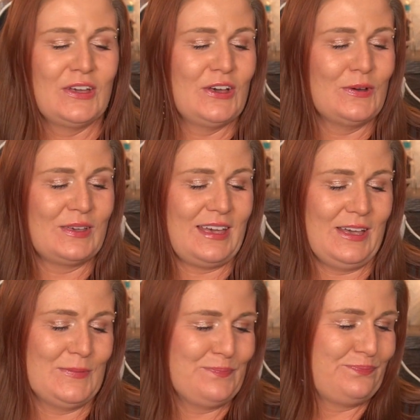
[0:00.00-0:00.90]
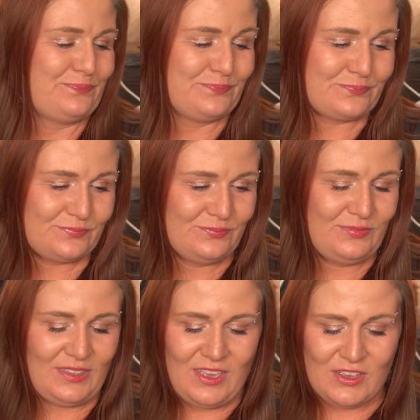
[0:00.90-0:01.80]
Okay,
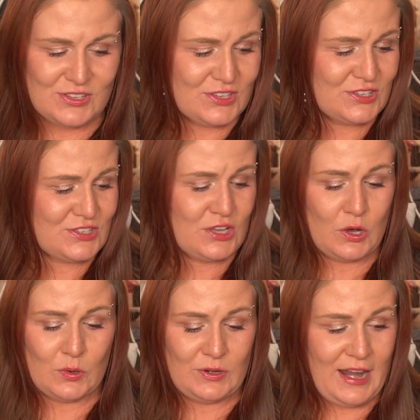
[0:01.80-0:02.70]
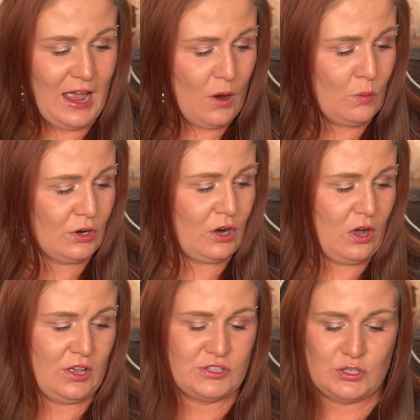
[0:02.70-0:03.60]
so now we're
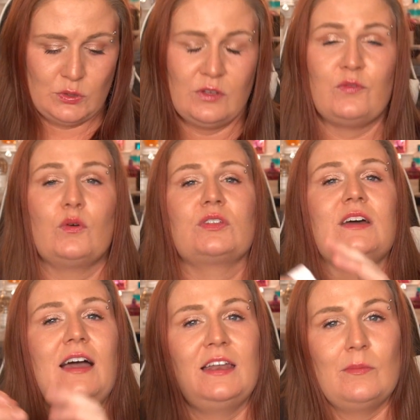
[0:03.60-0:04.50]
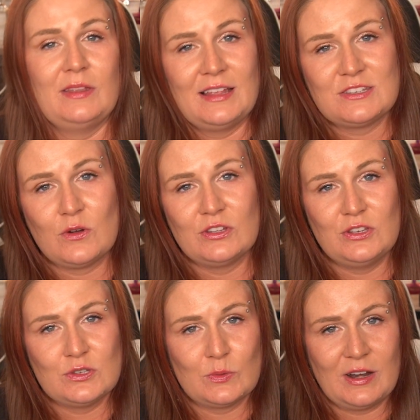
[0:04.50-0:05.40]
on to the fourth item, and let's go ahead and
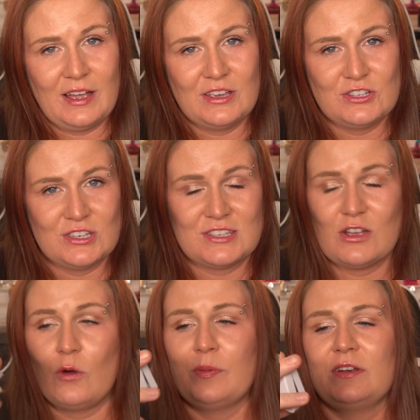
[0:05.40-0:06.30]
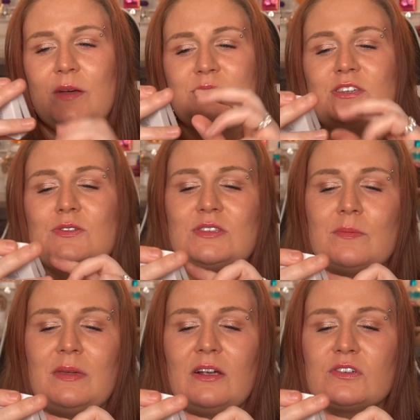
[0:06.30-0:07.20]
use what I just opened up to use the
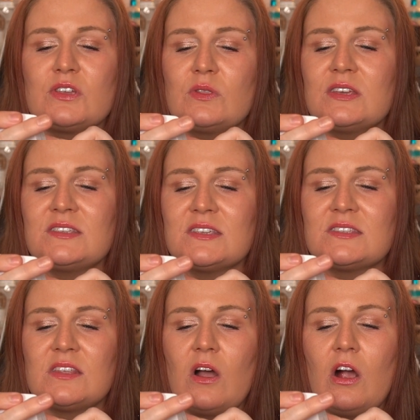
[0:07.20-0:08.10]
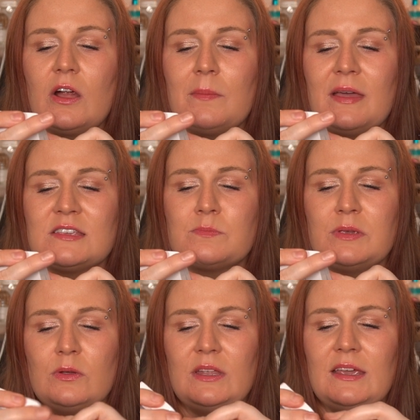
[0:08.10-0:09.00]
mirror. So this is the RMS
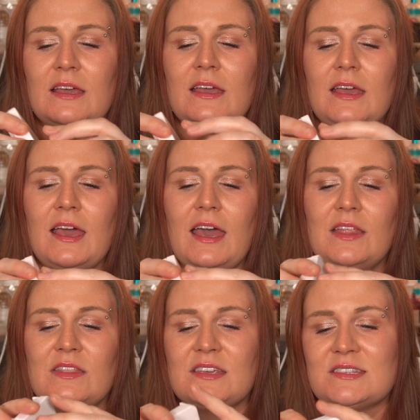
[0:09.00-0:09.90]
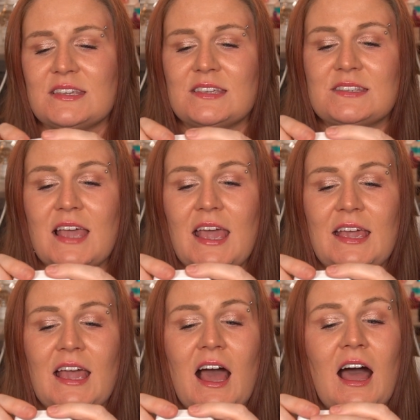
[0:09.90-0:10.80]
Beauty, and this is
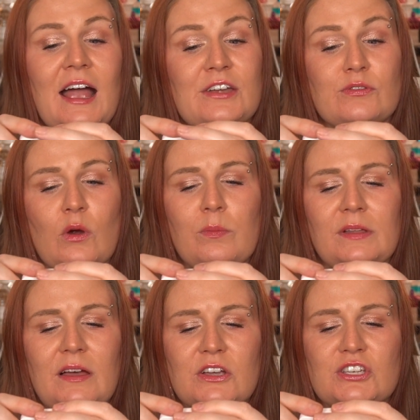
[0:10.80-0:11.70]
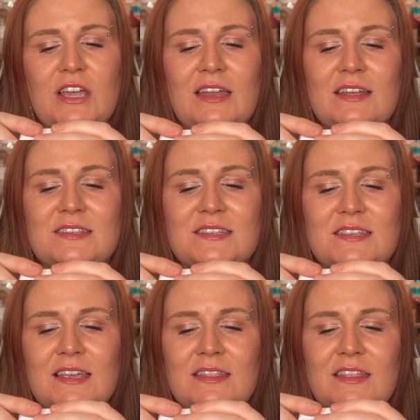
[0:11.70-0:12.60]
a Hydro Blush, and
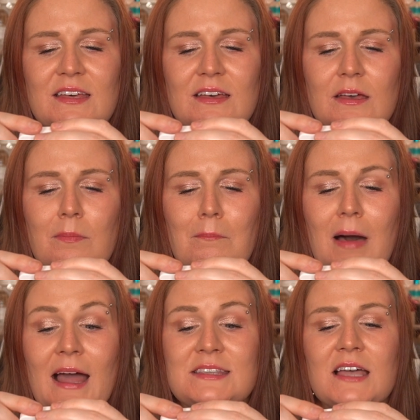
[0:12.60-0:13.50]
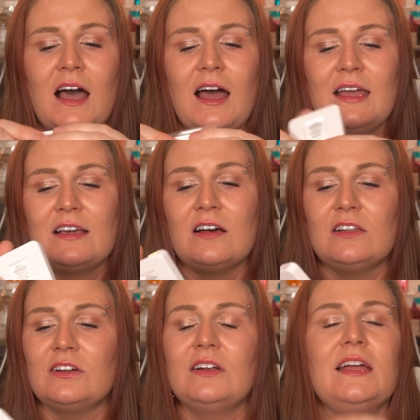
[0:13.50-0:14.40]
it's the Mai Tai
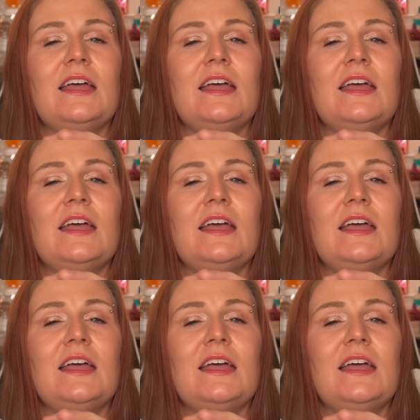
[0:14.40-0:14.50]
color,